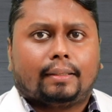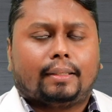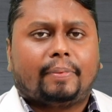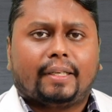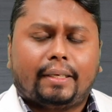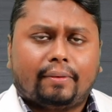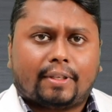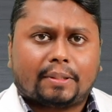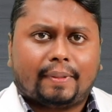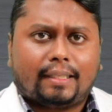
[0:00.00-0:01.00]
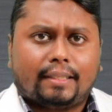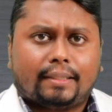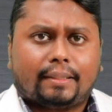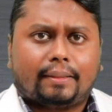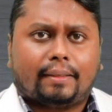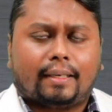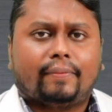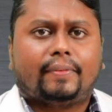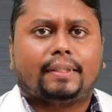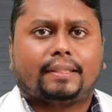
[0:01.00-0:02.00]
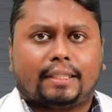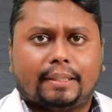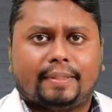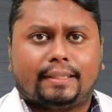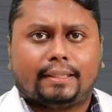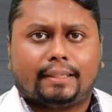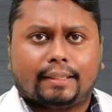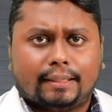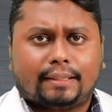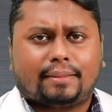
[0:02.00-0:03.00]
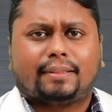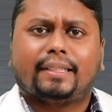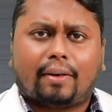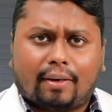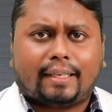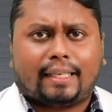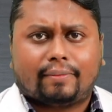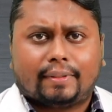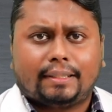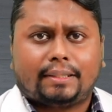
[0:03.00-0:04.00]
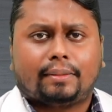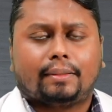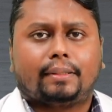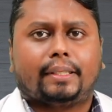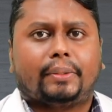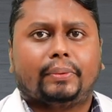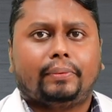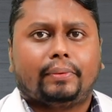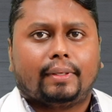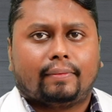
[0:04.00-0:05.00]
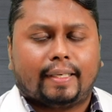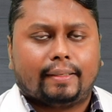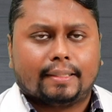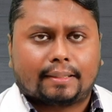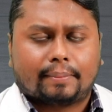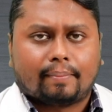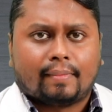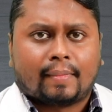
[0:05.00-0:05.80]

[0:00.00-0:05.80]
The period of hospitalization after CABG is, on an average, 3 to 5 days.